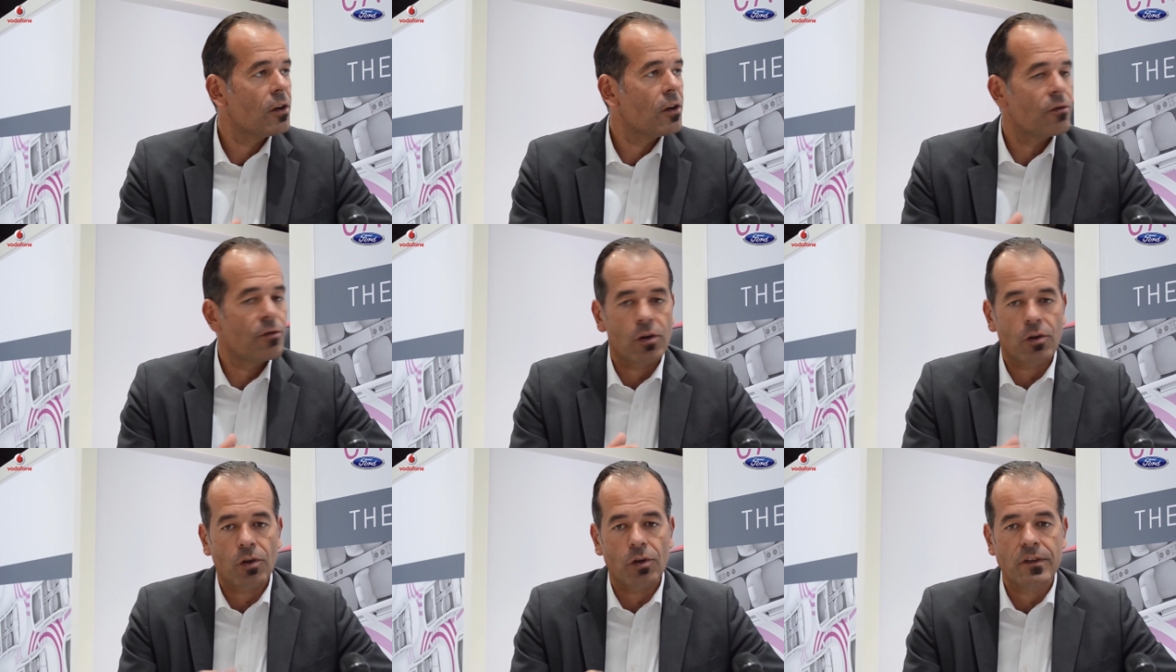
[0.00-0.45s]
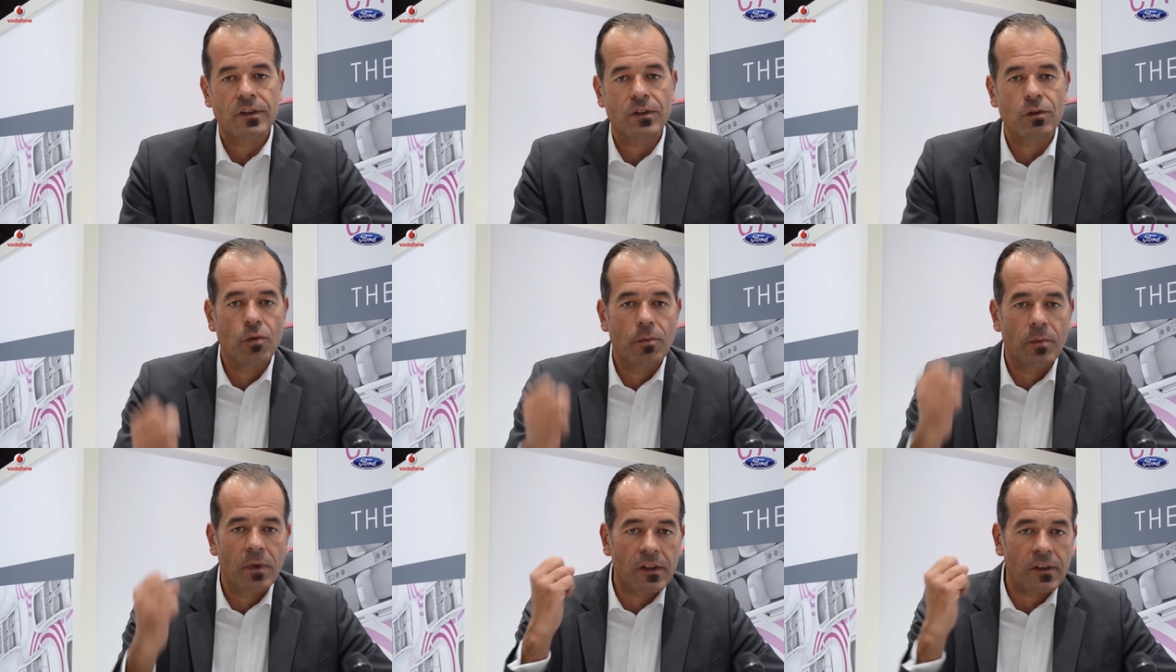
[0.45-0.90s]
for
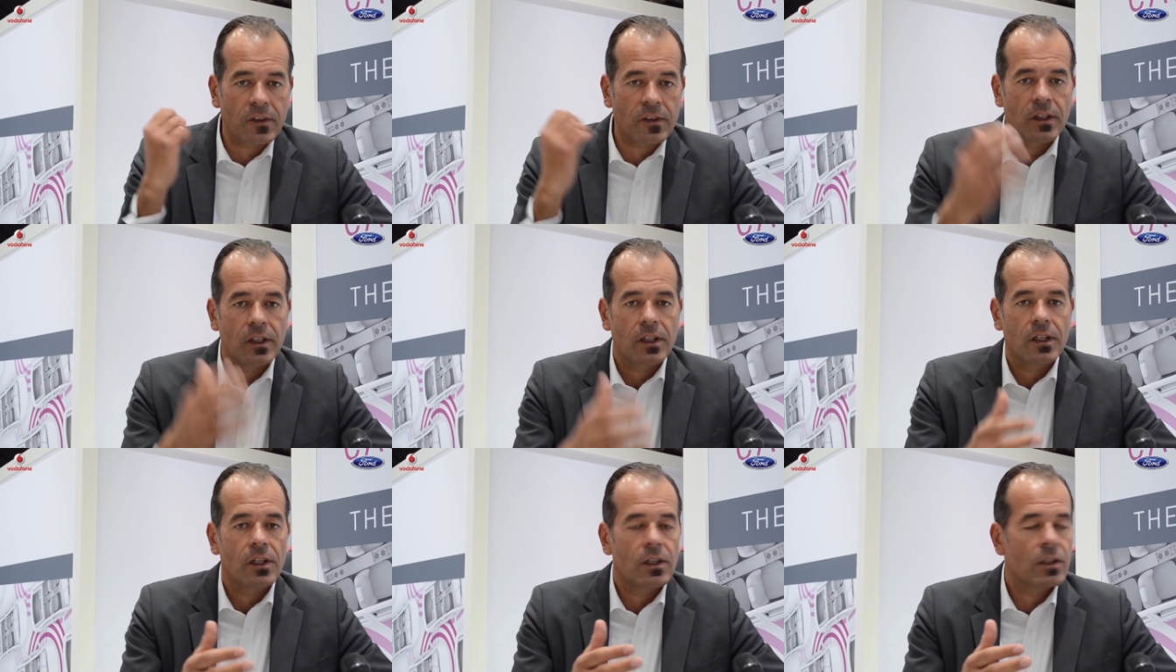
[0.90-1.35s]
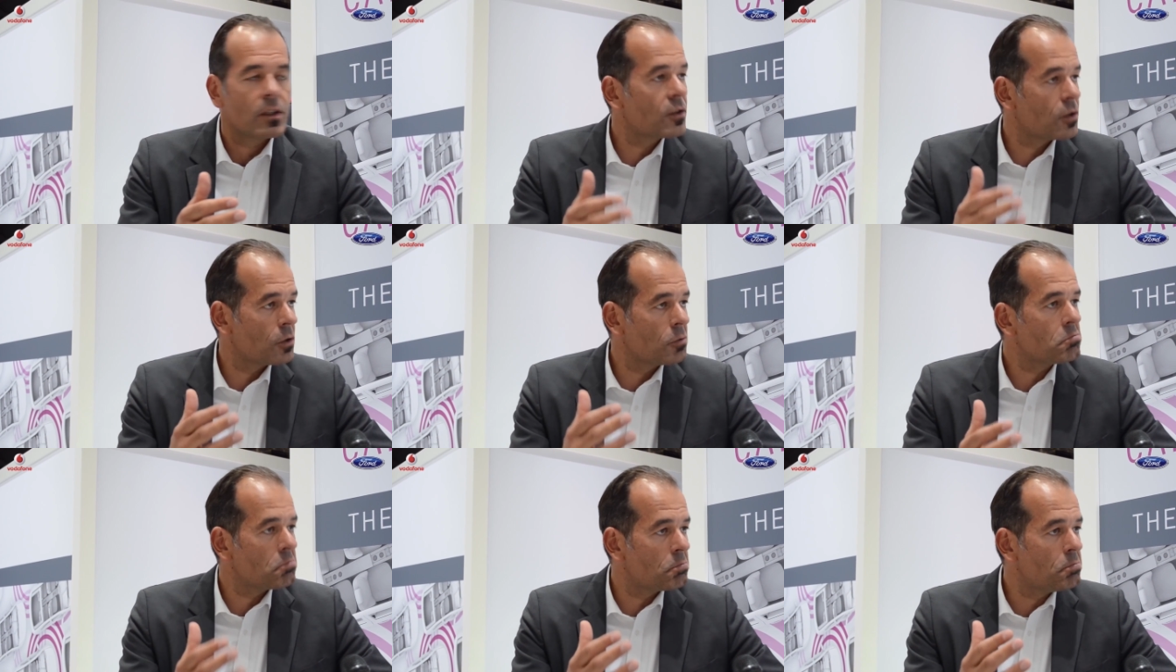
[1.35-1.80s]
consumers
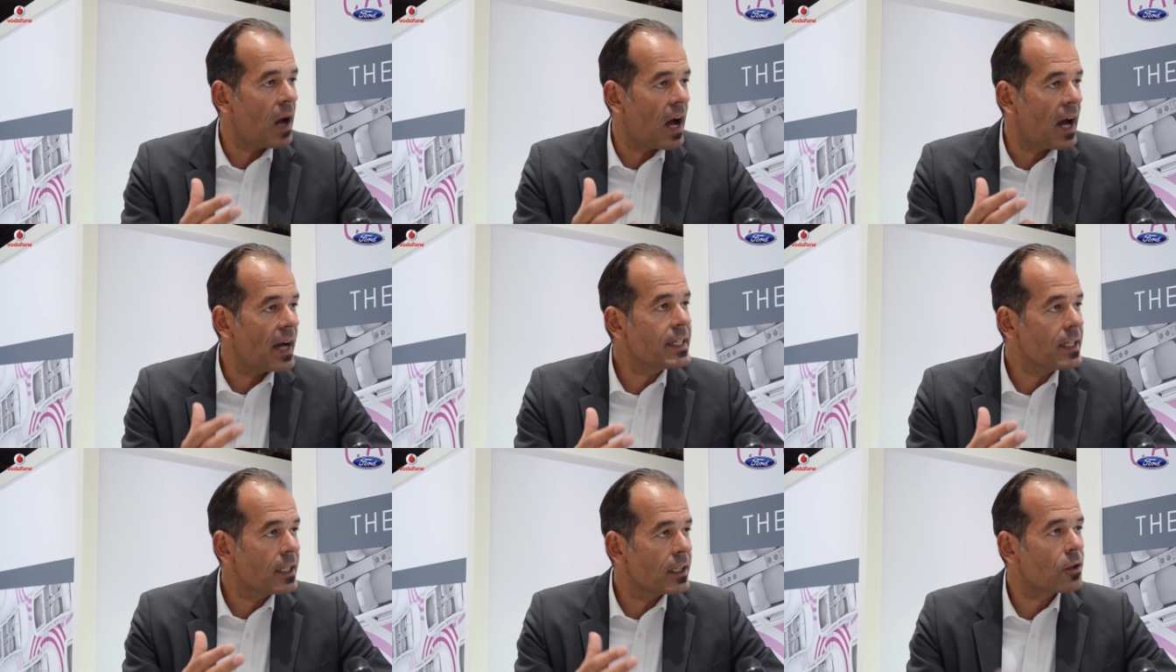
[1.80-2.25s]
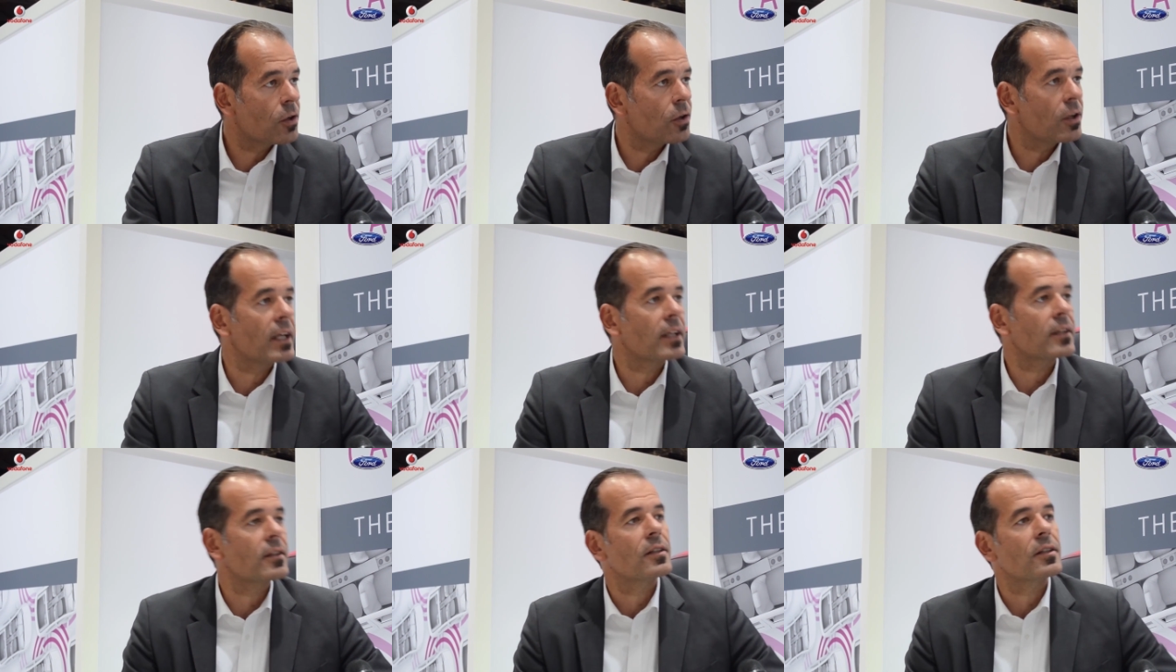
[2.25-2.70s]
to buy a
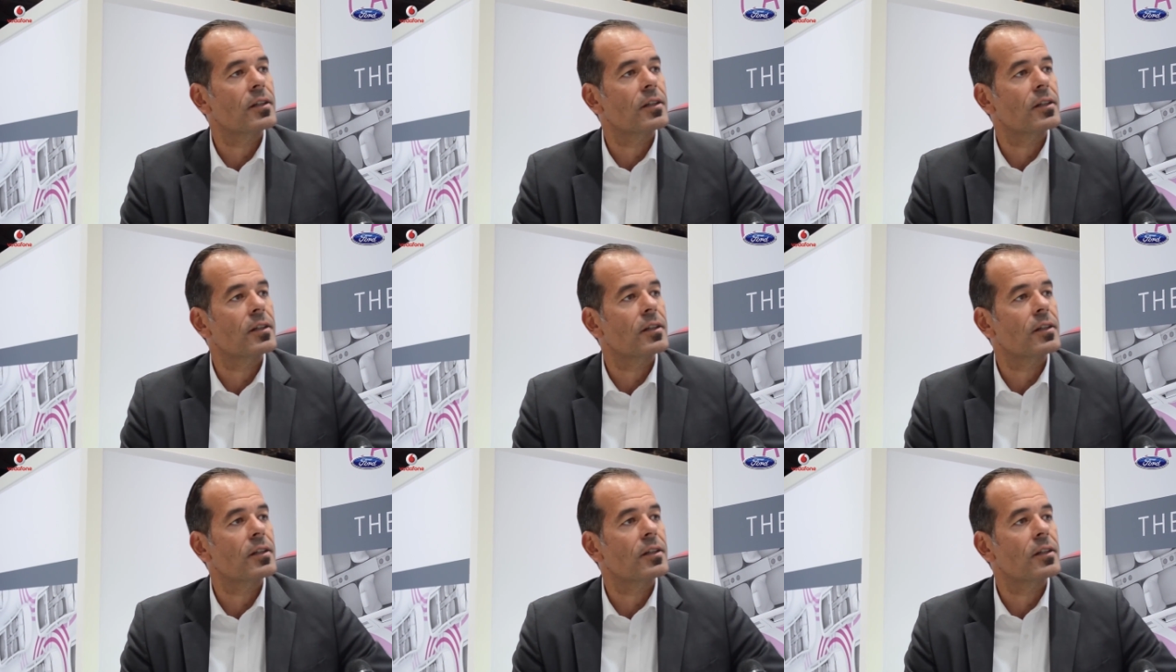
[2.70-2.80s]
connected